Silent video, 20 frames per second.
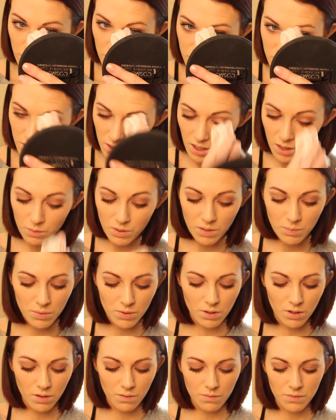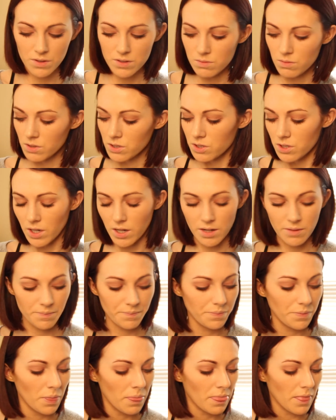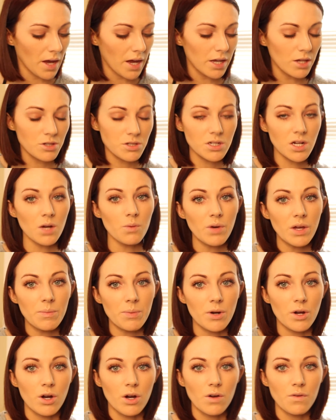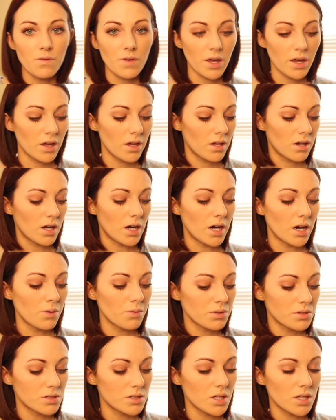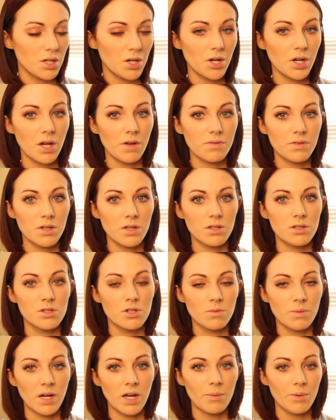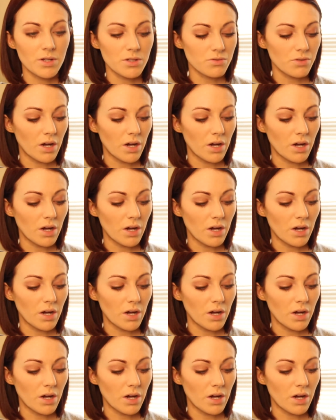used to not wipe it off. This one's dry. I used to not wipe it off, and I would sit there and have to do my eyebrows